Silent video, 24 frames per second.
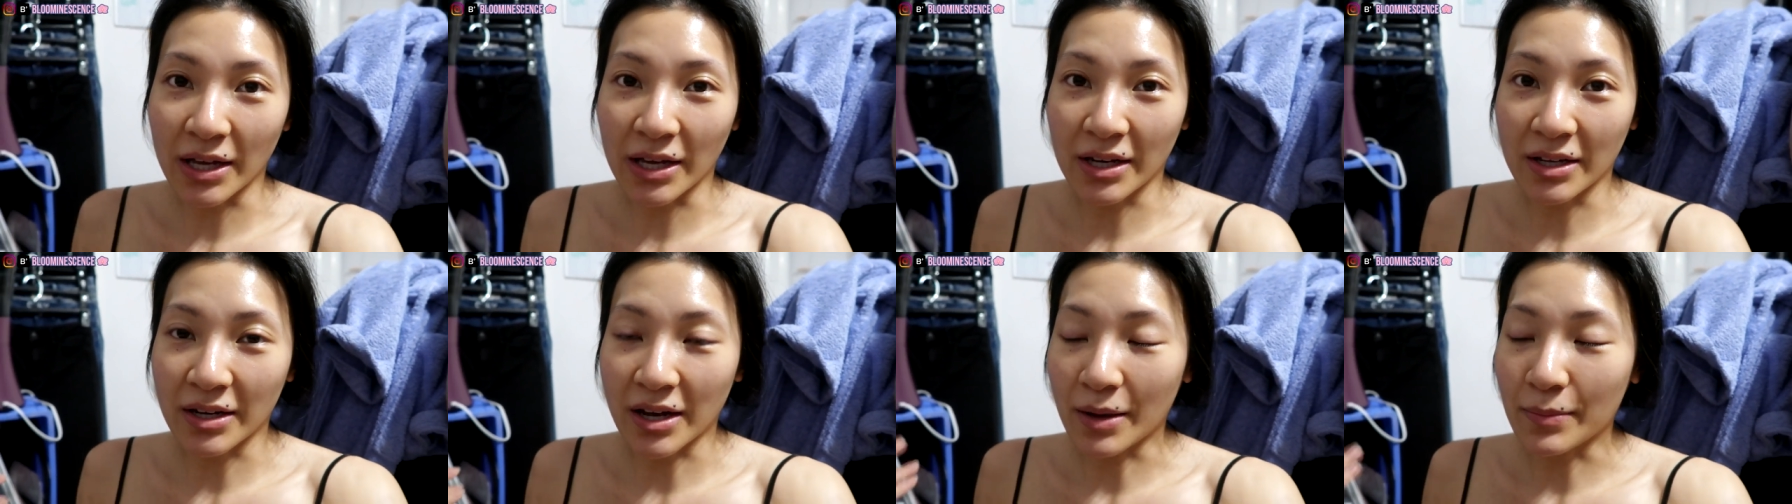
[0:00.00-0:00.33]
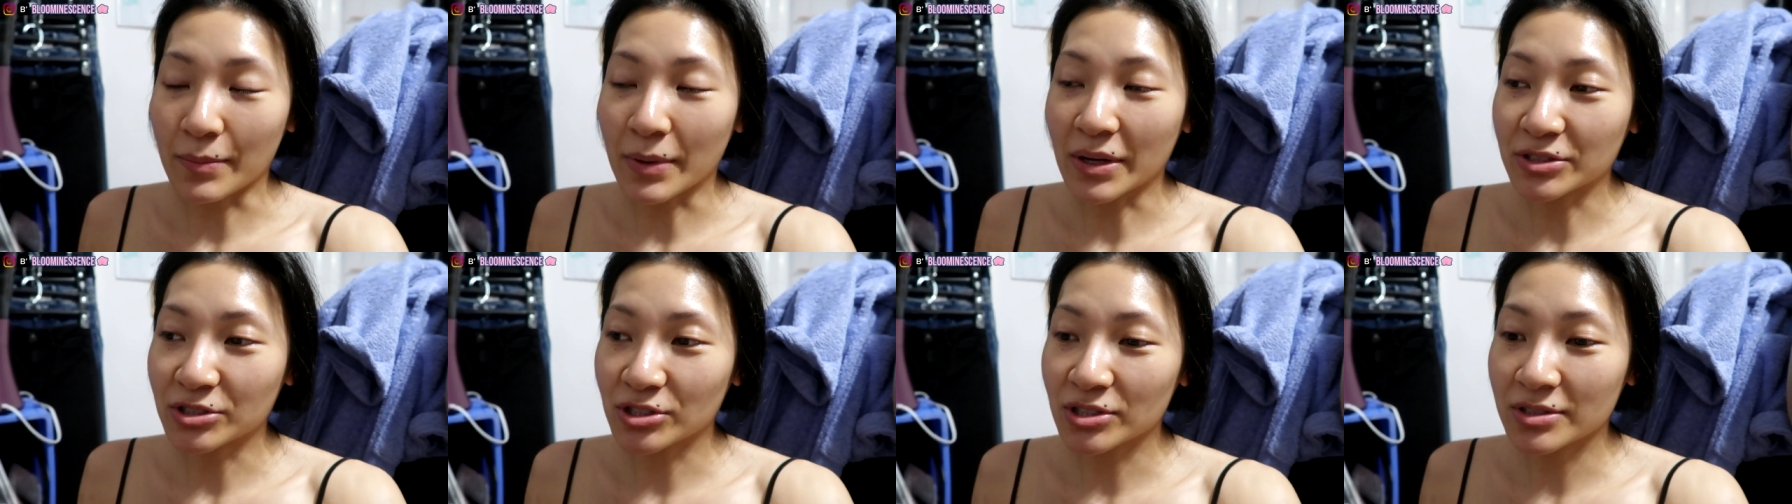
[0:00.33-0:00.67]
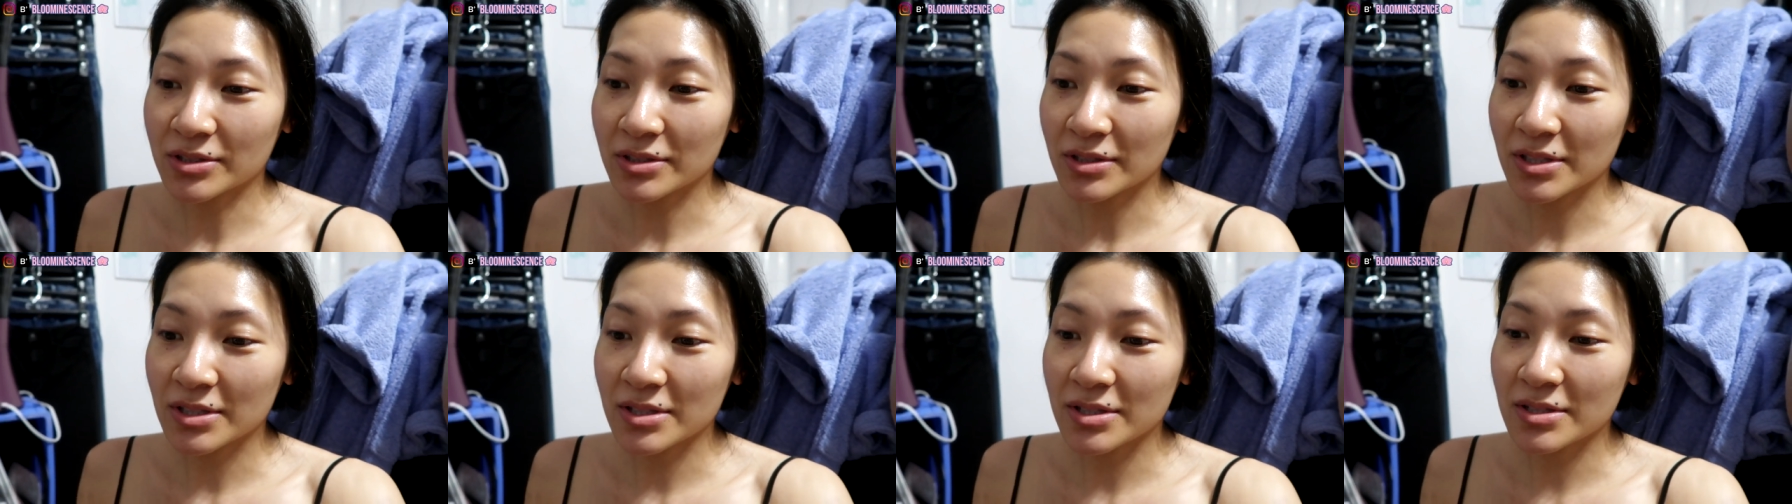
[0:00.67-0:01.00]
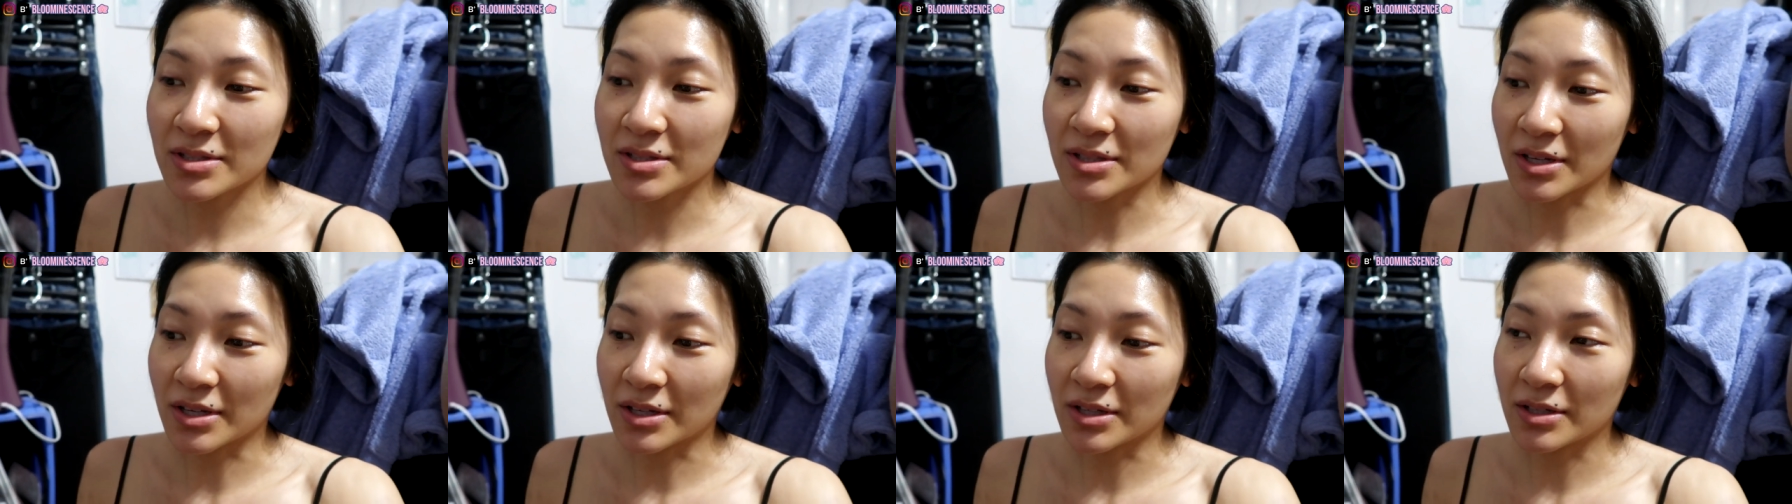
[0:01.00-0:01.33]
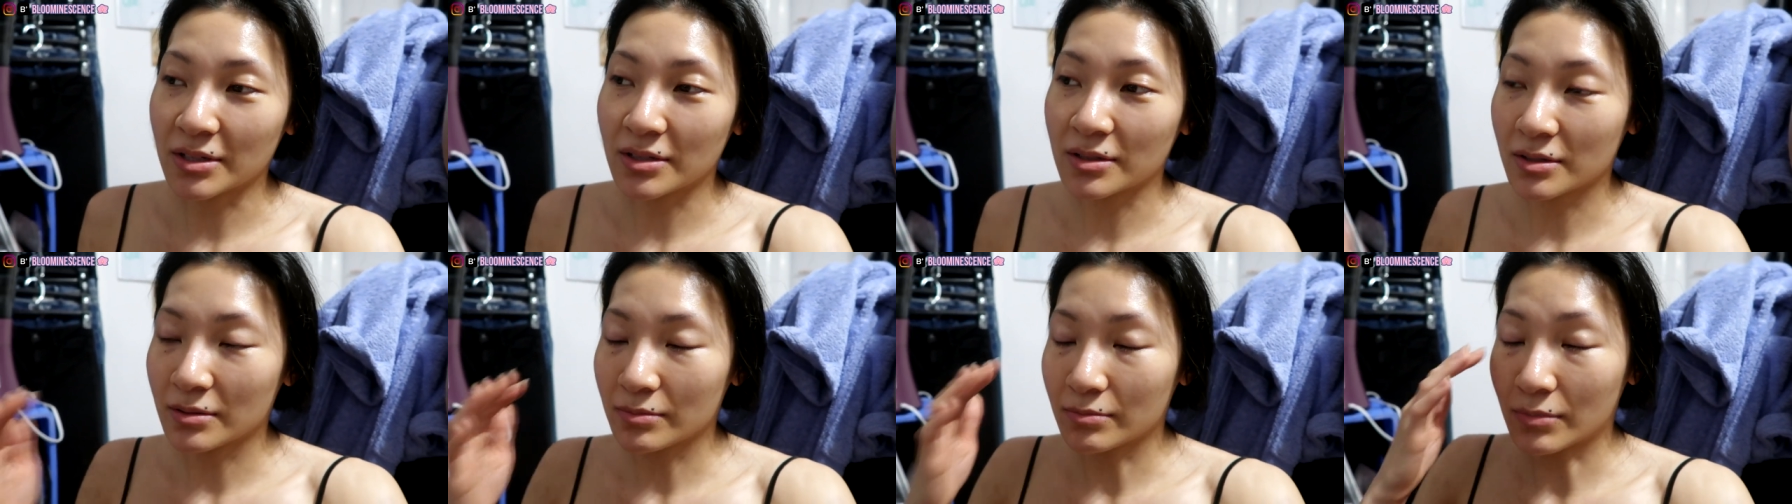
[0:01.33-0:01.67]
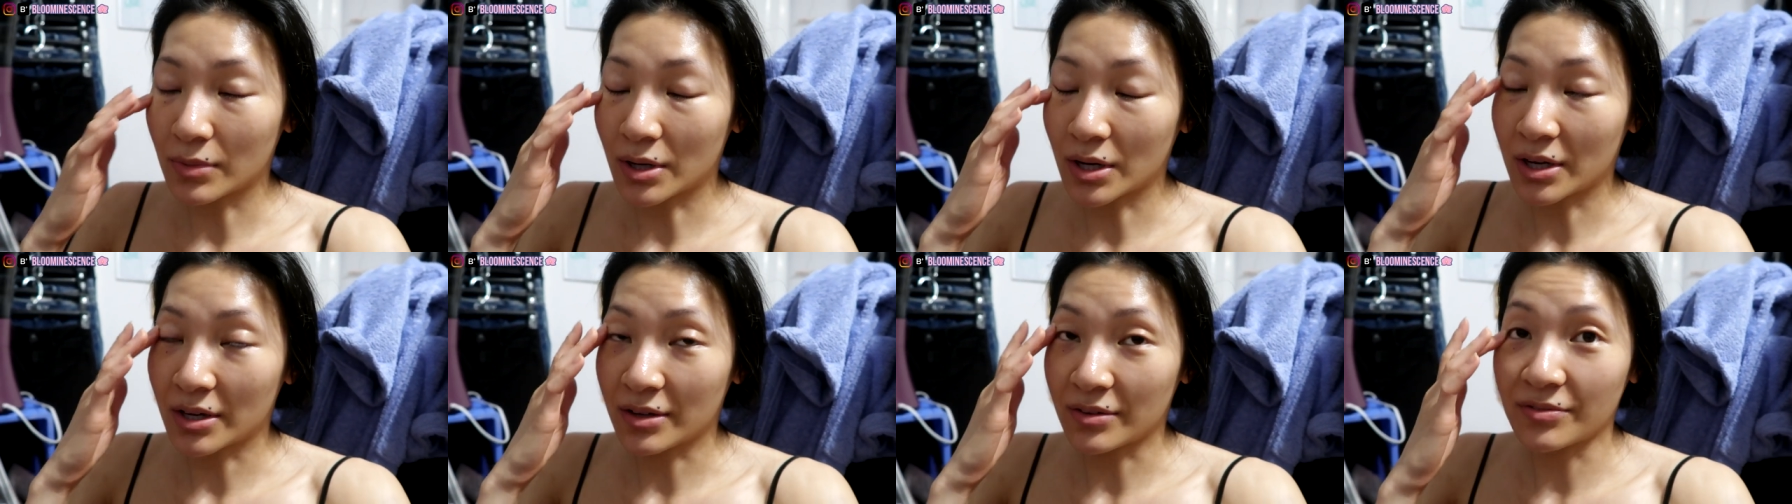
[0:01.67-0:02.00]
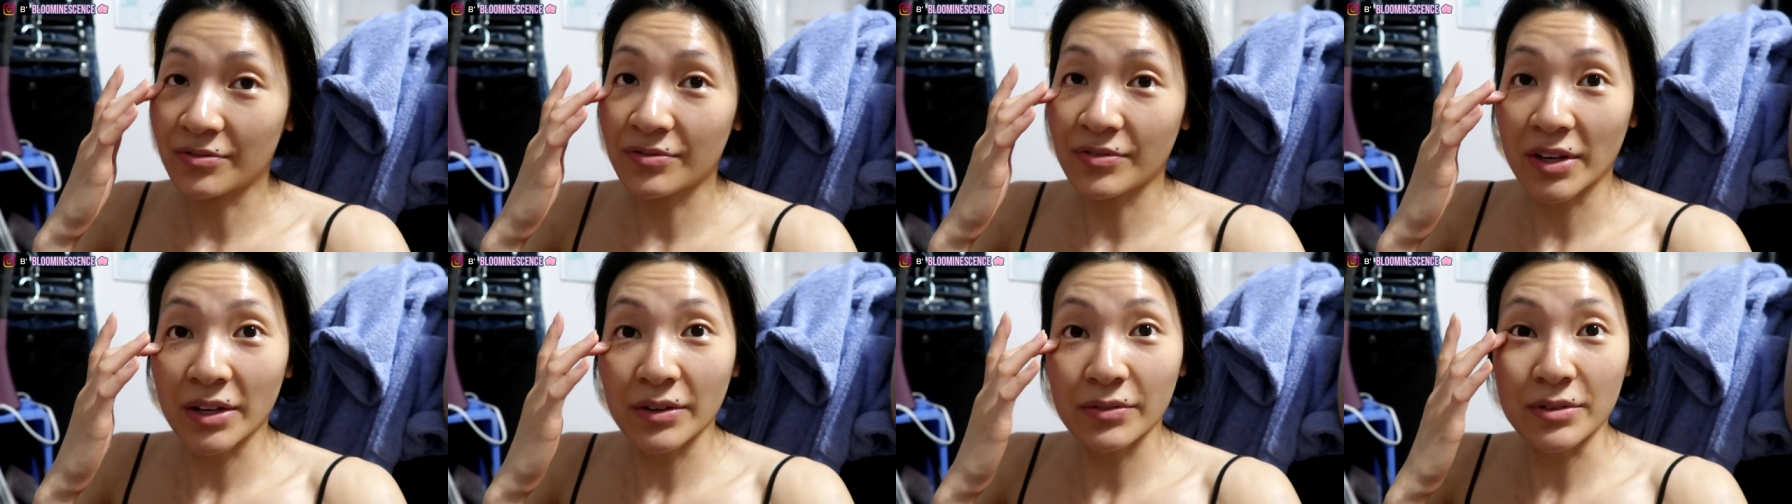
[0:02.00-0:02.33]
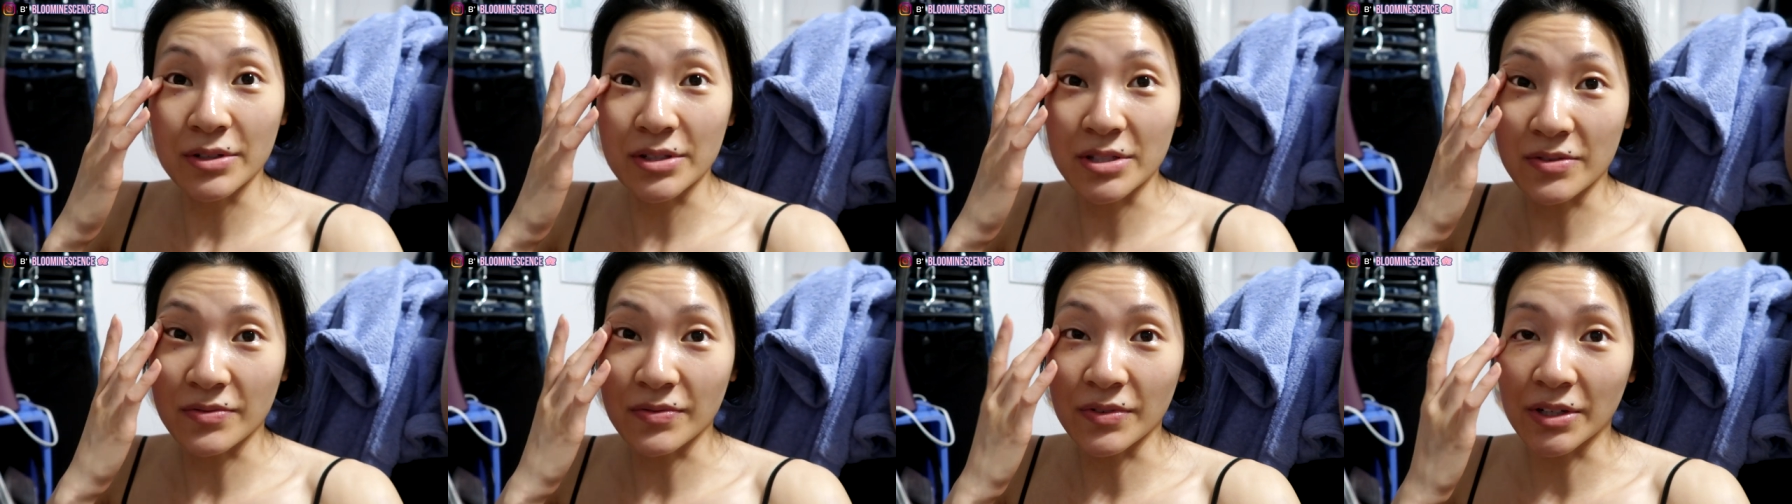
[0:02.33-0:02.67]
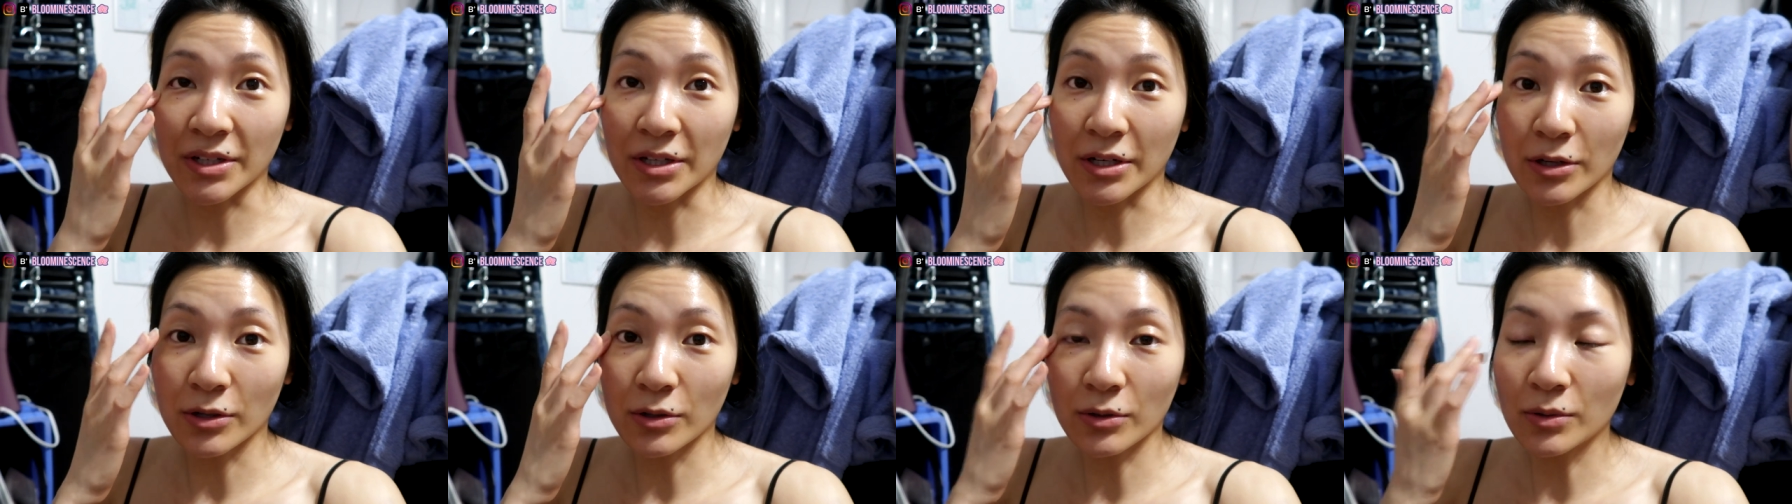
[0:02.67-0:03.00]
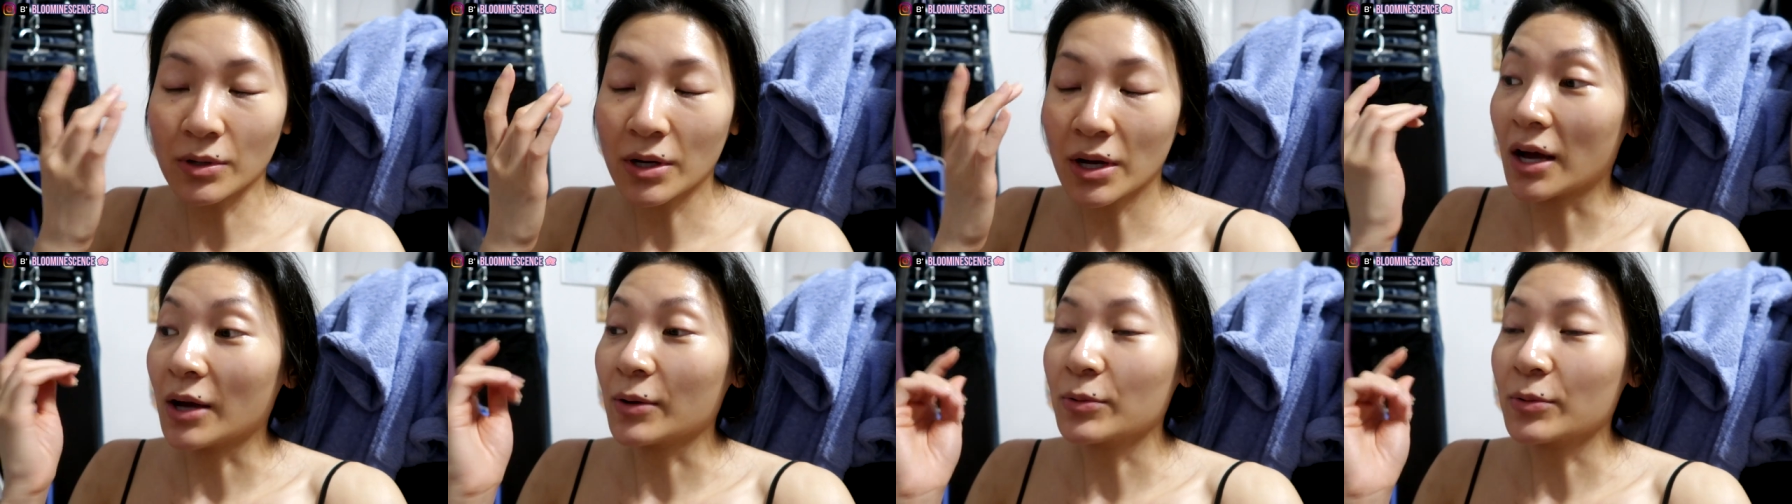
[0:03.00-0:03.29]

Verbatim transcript: And I mentioned this in my favorites video.